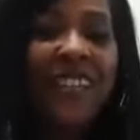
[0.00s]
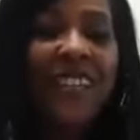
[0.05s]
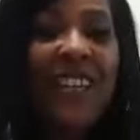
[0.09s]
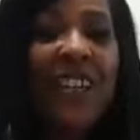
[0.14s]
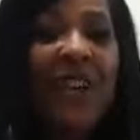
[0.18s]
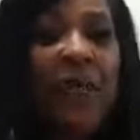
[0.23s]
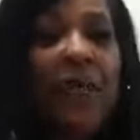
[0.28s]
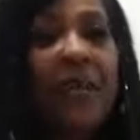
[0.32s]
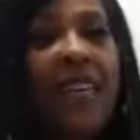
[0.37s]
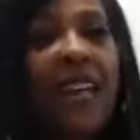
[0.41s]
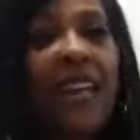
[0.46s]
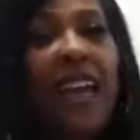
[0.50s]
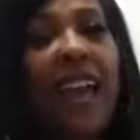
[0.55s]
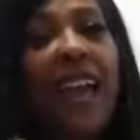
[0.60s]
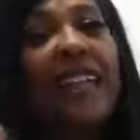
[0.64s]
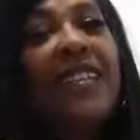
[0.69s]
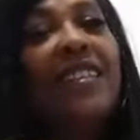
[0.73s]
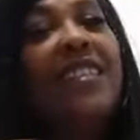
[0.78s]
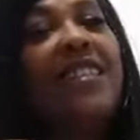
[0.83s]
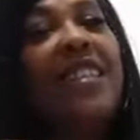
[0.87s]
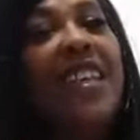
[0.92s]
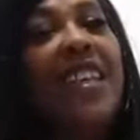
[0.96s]
there, but I got
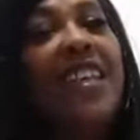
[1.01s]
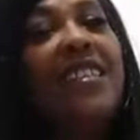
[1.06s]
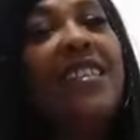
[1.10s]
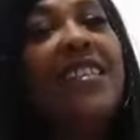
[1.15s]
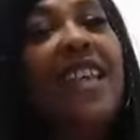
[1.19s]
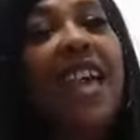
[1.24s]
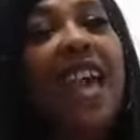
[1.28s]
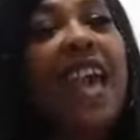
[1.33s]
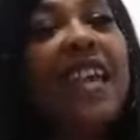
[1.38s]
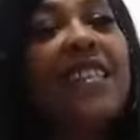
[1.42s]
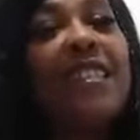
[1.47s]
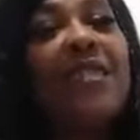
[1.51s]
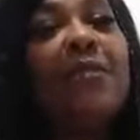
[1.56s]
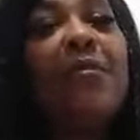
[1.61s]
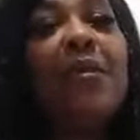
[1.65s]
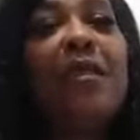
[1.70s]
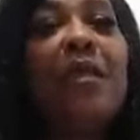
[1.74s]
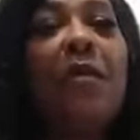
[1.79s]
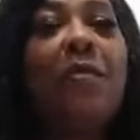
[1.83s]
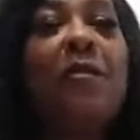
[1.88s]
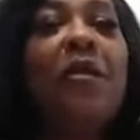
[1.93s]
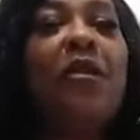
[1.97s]
a chance to ask him
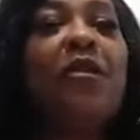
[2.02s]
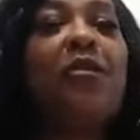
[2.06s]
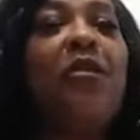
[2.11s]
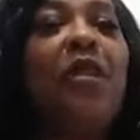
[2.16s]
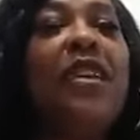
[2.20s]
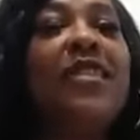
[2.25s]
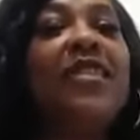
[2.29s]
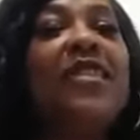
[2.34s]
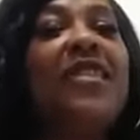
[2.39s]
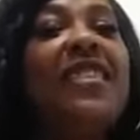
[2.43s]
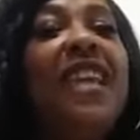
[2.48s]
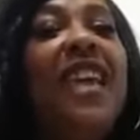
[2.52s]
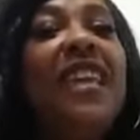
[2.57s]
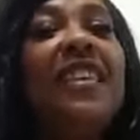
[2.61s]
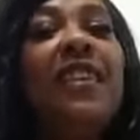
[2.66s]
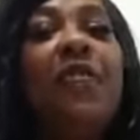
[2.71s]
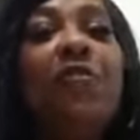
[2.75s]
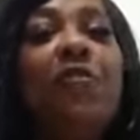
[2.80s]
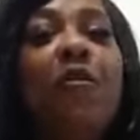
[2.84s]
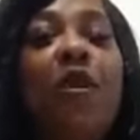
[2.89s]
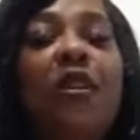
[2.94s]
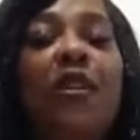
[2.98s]
some of the questions. I
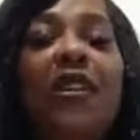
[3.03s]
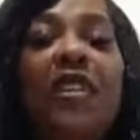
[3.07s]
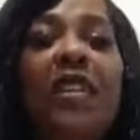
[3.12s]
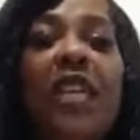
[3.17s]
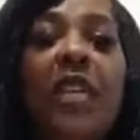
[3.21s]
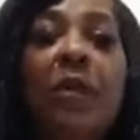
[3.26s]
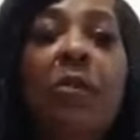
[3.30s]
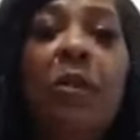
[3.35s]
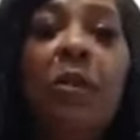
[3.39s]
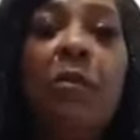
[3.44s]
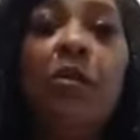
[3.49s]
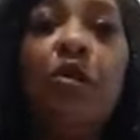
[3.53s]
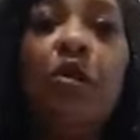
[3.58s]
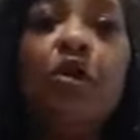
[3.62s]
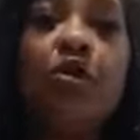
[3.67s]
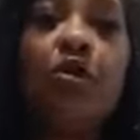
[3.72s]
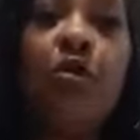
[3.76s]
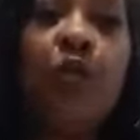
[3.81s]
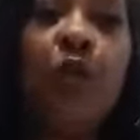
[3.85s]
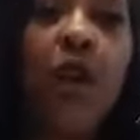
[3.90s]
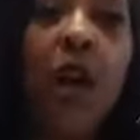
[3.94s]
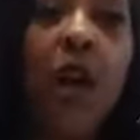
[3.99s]
didn't want to keep him too
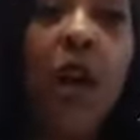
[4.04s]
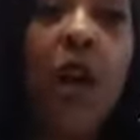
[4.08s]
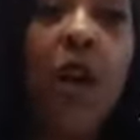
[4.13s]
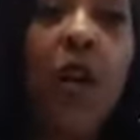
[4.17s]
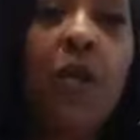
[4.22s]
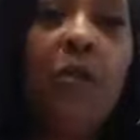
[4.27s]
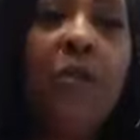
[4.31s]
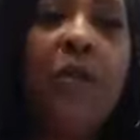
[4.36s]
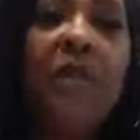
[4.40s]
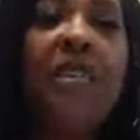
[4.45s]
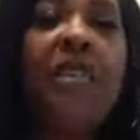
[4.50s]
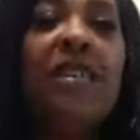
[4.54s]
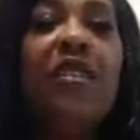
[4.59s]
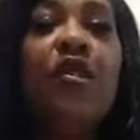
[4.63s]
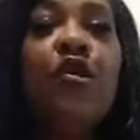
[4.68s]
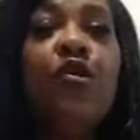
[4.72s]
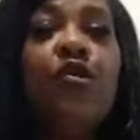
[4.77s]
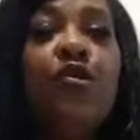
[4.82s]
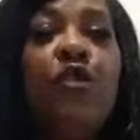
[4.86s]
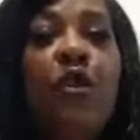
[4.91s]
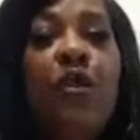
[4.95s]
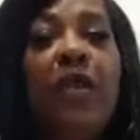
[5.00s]
long because,
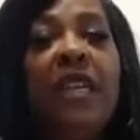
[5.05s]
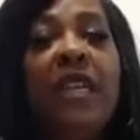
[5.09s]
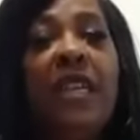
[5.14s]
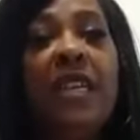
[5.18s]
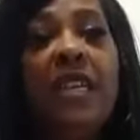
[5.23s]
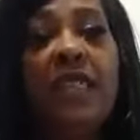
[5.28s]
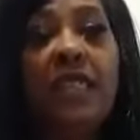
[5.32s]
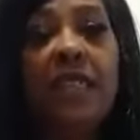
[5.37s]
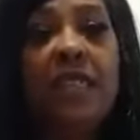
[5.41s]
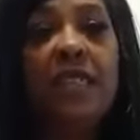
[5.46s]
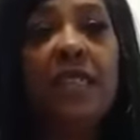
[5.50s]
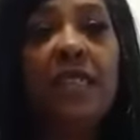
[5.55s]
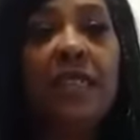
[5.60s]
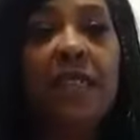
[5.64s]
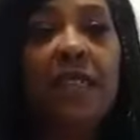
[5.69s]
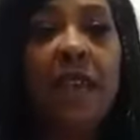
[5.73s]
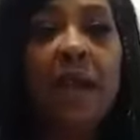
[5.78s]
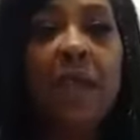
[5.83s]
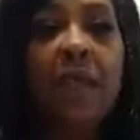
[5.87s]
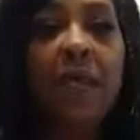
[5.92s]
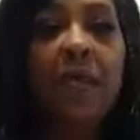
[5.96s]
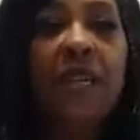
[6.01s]
he is a
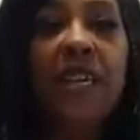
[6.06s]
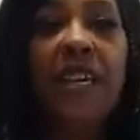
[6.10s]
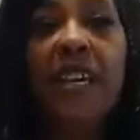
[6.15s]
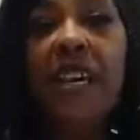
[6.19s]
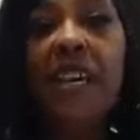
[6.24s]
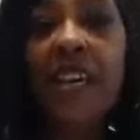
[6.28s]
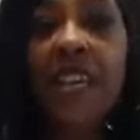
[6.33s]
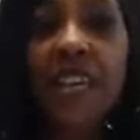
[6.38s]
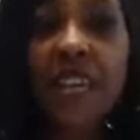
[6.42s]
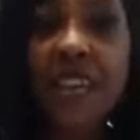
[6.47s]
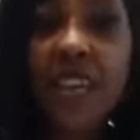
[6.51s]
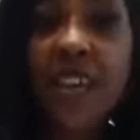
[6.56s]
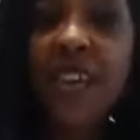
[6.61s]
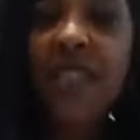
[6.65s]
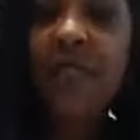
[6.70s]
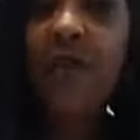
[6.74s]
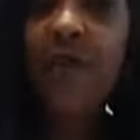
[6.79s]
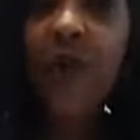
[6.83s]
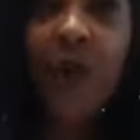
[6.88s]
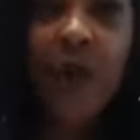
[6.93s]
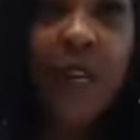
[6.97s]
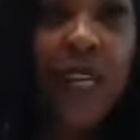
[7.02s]
celebrity and he is
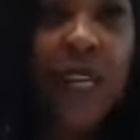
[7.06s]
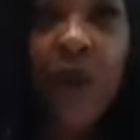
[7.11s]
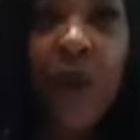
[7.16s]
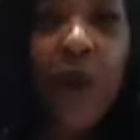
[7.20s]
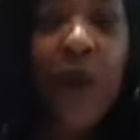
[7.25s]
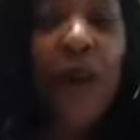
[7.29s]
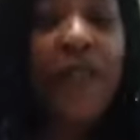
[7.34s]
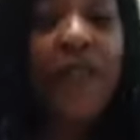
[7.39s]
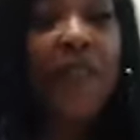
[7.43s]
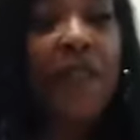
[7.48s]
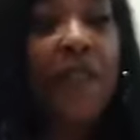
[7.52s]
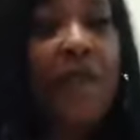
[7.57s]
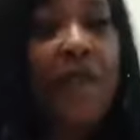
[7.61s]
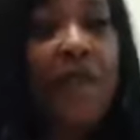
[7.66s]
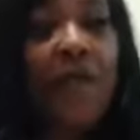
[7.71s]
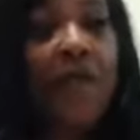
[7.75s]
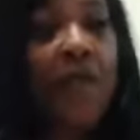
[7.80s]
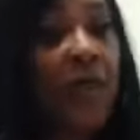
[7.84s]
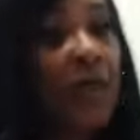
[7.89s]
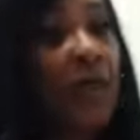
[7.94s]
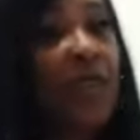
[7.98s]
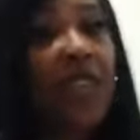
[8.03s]
working on
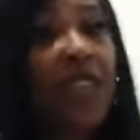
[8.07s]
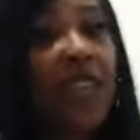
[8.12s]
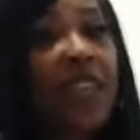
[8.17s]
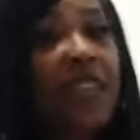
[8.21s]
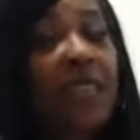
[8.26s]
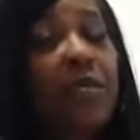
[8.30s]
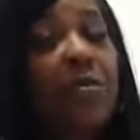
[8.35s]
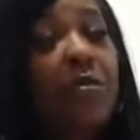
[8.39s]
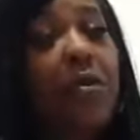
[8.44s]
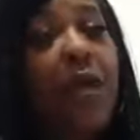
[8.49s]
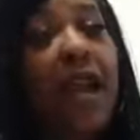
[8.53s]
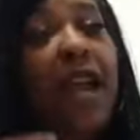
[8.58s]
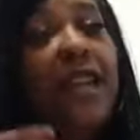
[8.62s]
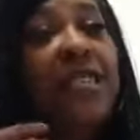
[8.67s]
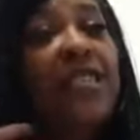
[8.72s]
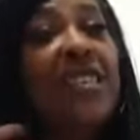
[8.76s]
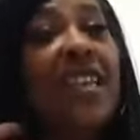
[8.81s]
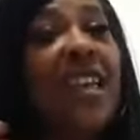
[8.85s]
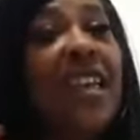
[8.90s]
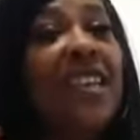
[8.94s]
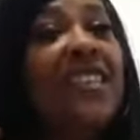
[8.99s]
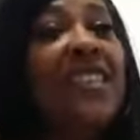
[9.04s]
different things and
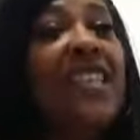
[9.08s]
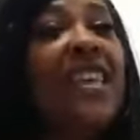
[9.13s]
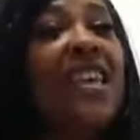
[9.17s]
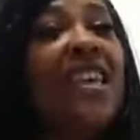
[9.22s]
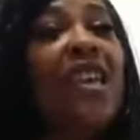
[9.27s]
projects.